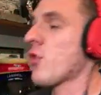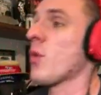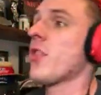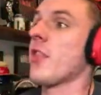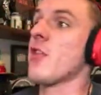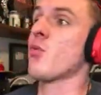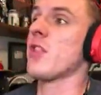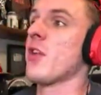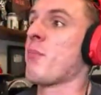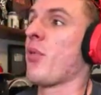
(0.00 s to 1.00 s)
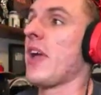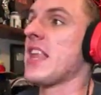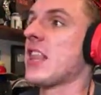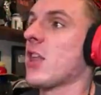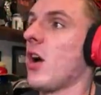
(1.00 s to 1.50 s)
this was the
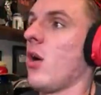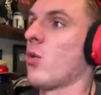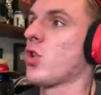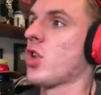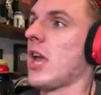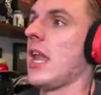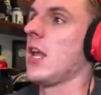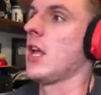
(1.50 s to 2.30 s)
place. Oh shit!